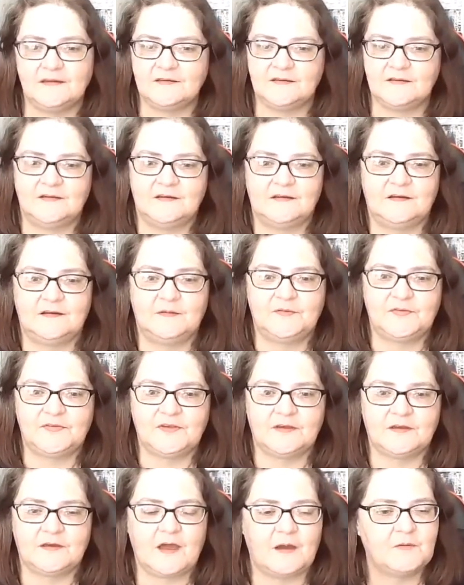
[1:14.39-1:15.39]
It
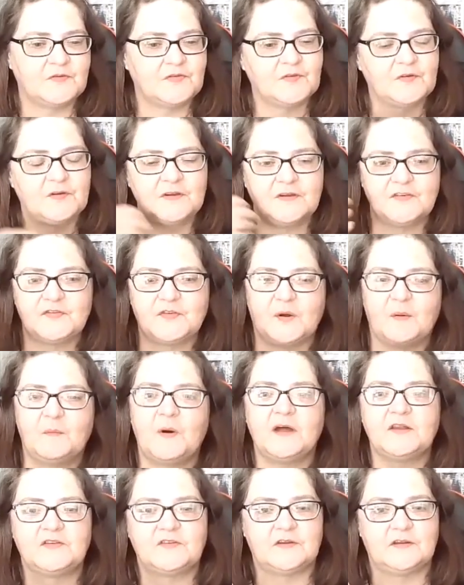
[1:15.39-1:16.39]
was like, I was learning so
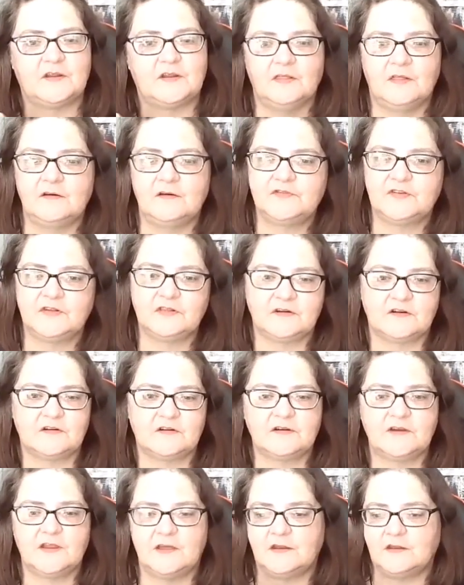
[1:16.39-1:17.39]
much, and I love to
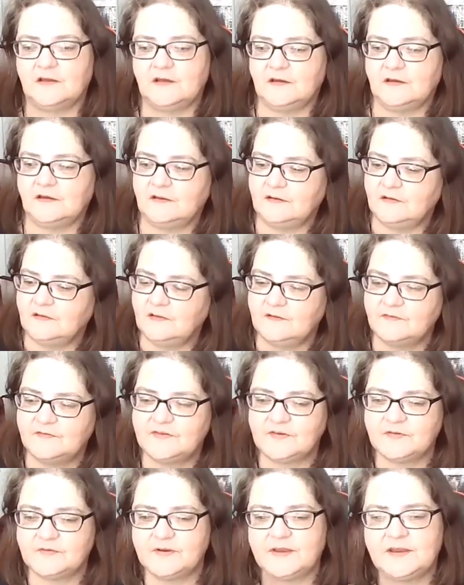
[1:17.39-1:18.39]
learn and I love
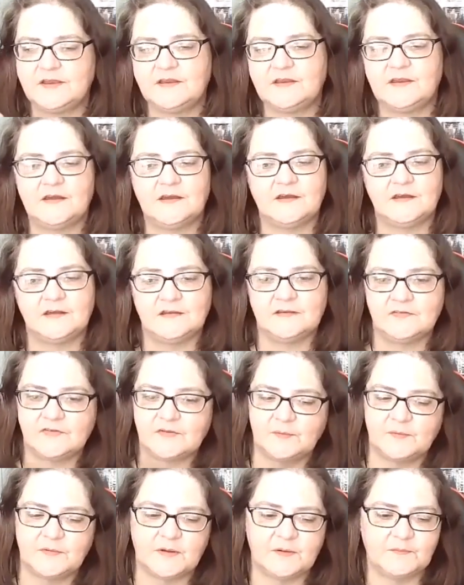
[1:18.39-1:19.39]
to read. And
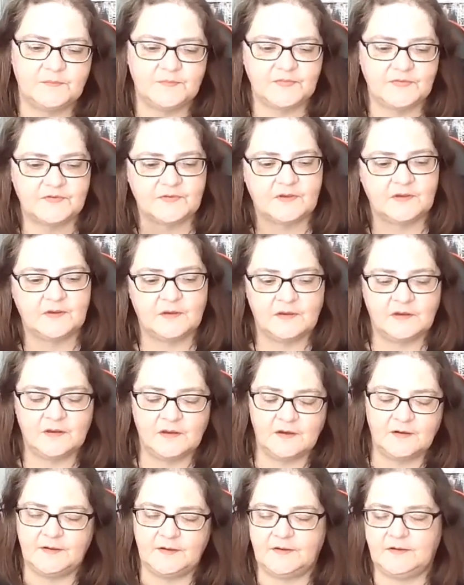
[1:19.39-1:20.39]
sometimes,
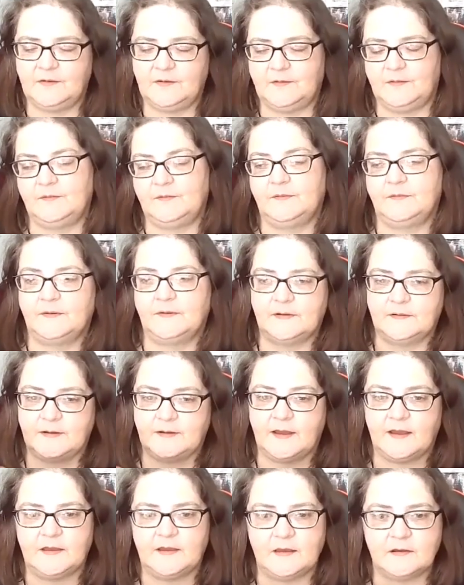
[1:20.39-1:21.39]
you know,
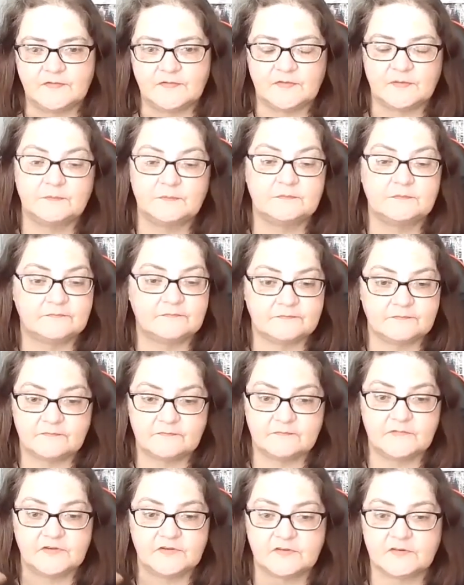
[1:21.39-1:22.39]
I have some
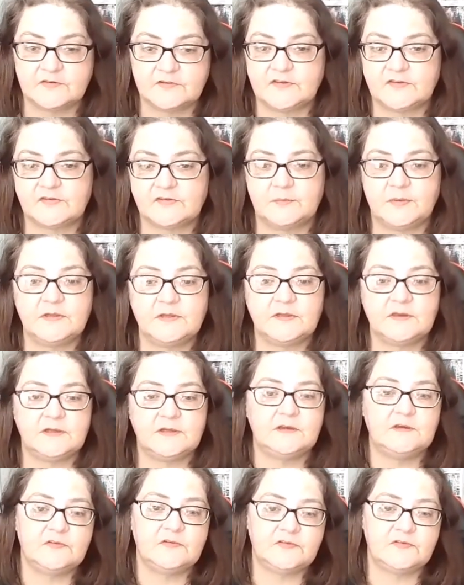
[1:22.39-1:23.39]
physical
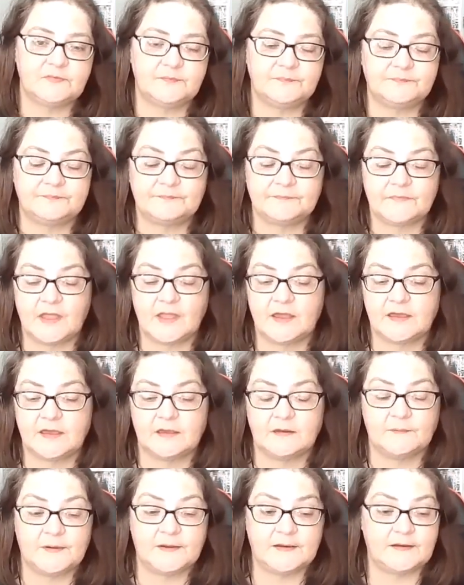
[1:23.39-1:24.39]
disabilities.
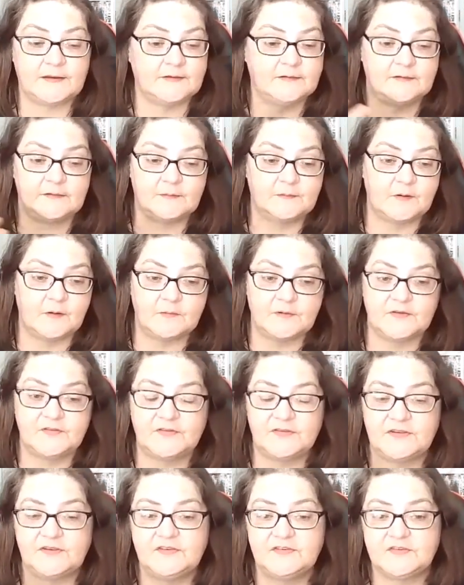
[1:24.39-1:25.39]
I don't
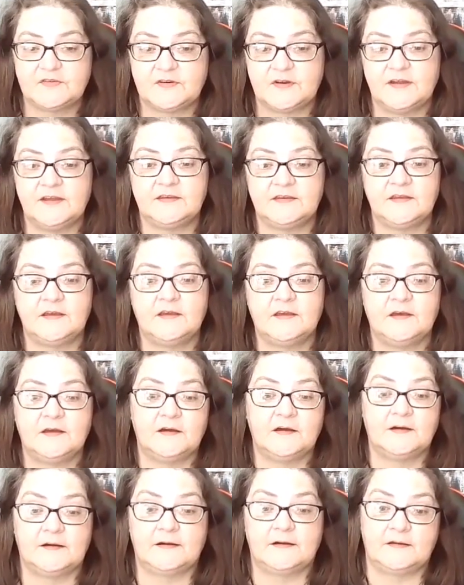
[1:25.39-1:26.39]
always see straight.
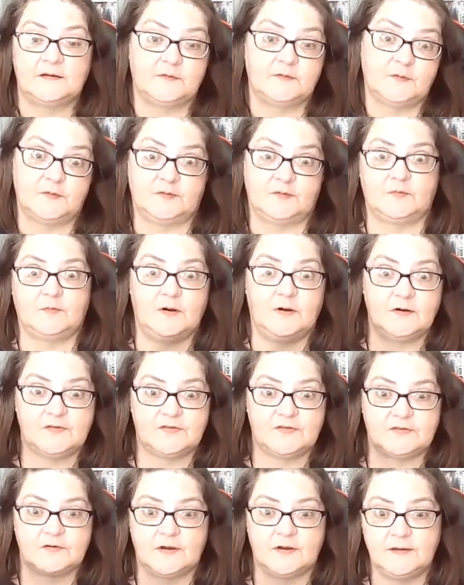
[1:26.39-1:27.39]
I don't always
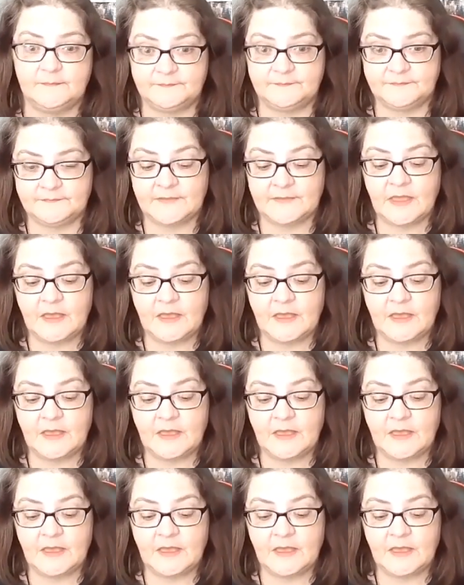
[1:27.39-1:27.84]
walk straight.